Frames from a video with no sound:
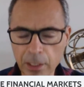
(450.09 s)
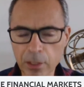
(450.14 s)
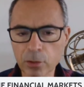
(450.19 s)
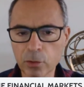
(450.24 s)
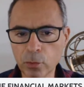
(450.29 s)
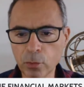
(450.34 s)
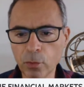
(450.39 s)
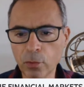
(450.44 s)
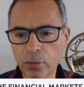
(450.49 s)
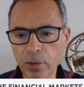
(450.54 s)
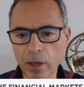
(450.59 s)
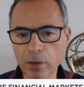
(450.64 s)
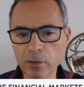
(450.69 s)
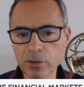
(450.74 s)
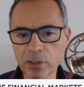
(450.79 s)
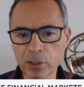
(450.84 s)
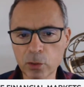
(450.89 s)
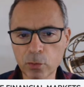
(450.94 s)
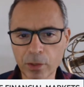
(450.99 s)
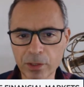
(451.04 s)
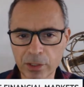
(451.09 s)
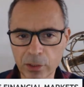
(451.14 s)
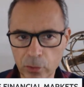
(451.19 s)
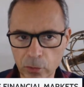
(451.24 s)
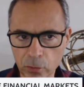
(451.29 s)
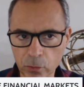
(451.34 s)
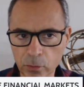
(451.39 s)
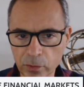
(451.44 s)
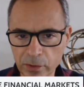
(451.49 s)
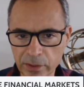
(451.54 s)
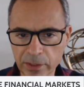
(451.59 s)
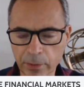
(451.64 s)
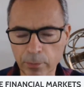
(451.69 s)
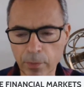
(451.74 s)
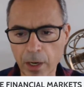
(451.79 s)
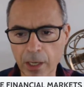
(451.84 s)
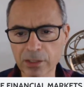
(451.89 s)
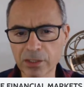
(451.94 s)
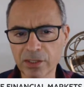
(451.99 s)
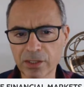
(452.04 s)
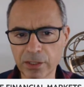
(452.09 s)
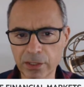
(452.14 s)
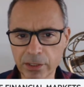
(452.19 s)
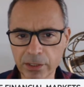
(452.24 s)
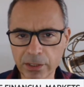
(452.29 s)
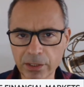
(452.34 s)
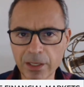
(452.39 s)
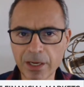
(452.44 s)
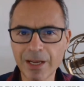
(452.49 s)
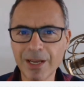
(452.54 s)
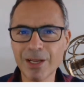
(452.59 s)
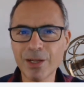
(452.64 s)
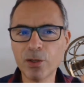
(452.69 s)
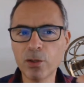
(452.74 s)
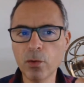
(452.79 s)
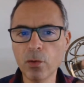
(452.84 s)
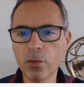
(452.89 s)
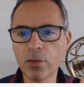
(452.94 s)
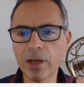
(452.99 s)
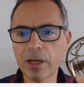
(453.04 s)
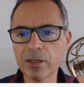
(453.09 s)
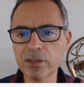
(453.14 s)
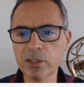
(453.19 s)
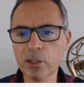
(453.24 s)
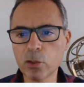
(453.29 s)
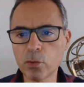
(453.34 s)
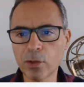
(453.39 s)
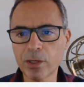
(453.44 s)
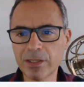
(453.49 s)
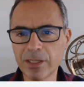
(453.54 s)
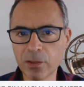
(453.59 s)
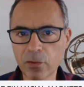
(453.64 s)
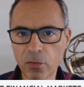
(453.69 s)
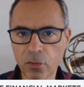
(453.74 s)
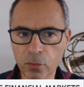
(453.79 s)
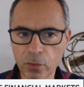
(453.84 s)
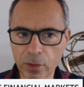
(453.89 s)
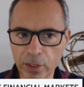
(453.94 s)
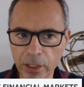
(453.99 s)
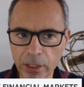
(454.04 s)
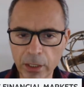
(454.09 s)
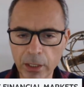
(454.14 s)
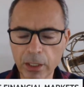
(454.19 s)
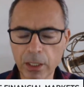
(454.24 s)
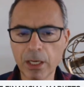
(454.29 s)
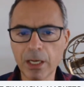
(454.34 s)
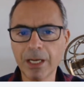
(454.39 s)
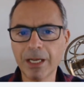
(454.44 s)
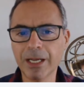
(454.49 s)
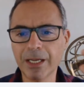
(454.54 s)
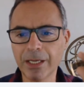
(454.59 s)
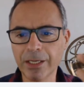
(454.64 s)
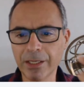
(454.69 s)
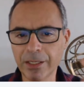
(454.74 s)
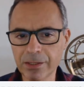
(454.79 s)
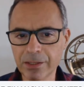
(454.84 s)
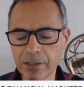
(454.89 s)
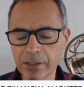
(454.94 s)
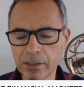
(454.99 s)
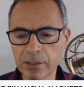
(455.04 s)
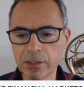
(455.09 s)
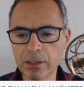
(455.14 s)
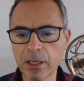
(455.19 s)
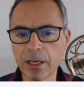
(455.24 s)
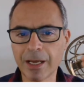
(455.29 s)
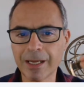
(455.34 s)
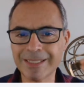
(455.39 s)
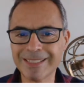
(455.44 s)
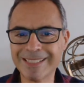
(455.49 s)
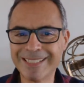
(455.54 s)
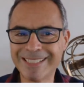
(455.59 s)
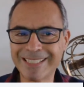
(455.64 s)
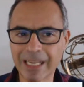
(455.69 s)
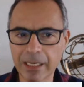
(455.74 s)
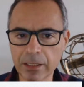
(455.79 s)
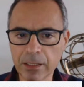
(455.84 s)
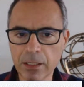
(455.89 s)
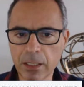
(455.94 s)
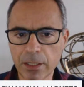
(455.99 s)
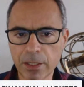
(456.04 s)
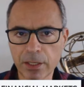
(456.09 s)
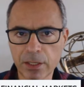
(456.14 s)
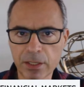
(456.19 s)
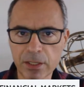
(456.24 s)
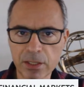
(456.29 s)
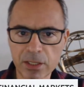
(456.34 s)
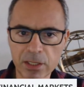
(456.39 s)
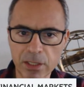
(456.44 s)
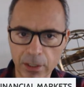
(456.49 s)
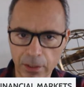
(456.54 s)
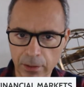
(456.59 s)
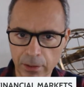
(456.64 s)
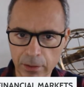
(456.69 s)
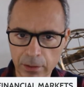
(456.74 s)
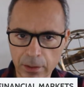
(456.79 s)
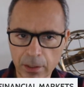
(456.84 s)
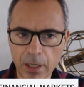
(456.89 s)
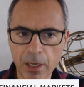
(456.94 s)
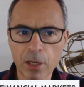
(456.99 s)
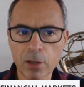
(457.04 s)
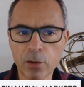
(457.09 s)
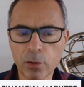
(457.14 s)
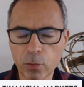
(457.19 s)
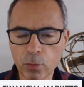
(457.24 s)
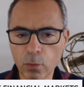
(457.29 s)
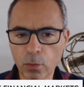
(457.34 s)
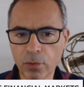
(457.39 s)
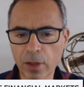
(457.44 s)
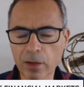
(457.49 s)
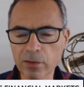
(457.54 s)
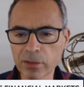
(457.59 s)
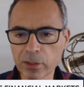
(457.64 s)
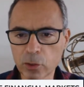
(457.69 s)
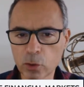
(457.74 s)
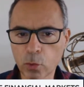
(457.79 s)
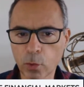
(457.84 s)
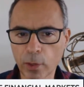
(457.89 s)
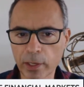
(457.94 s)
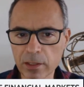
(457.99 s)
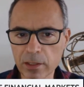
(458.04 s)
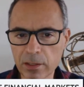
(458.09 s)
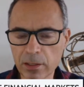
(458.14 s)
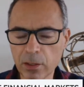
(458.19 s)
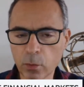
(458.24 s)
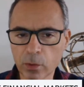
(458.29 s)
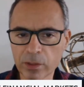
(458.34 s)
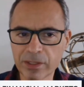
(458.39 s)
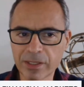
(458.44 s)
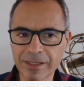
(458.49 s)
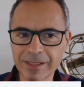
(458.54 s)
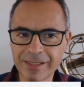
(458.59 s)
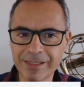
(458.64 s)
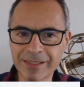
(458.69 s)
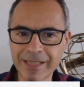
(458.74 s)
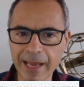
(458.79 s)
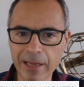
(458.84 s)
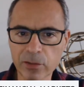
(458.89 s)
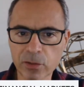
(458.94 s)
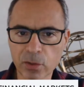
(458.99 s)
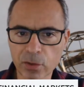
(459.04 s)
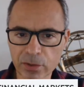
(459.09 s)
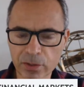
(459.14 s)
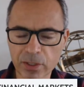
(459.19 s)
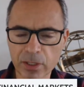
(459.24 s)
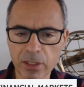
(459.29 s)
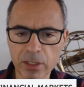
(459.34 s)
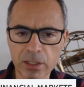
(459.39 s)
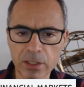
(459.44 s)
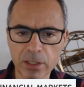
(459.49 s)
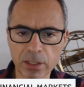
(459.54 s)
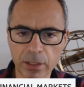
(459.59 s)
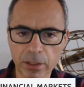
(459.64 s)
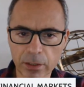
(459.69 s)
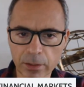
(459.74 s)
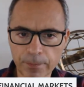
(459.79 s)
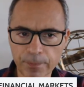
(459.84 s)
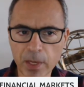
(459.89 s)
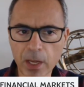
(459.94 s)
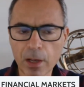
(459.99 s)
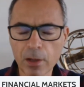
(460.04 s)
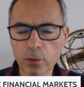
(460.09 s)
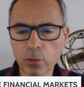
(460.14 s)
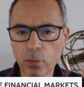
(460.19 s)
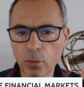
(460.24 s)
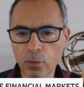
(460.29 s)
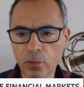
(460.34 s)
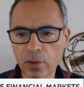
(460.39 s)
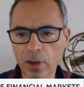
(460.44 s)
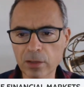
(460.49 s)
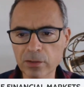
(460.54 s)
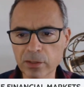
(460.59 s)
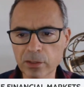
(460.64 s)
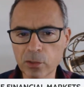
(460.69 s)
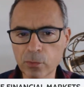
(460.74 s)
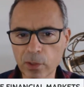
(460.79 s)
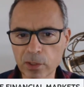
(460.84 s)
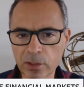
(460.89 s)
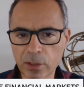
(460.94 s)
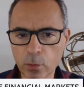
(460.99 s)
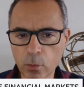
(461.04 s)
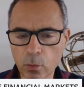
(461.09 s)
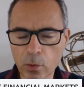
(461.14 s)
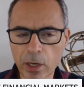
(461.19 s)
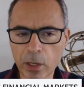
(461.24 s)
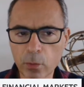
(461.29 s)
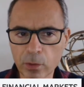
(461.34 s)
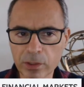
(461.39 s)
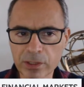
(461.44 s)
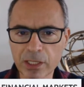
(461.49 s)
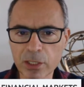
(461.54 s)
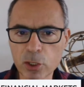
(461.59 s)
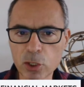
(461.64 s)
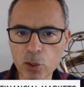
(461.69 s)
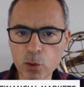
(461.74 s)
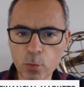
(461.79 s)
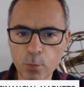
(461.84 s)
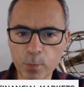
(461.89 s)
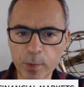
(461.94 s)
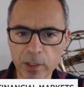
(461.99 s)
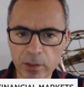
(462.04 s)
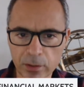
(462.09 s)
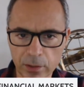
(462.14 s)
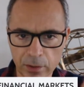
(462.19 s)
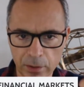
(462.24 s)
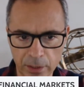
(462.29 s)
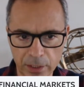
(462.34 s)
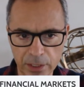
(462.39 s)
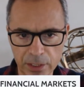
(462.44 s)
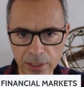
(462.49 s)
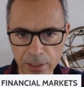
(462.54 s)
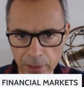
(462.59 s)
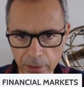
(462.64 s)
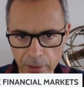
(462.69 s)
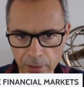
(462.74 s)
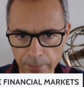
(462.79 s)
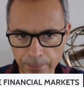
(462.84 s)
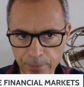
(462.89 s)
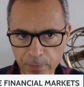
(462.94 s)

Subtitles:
2022 is a Mars year. 2023 is a Sun year. 2020 was a Saturn year. 2021 was a Jupiter year.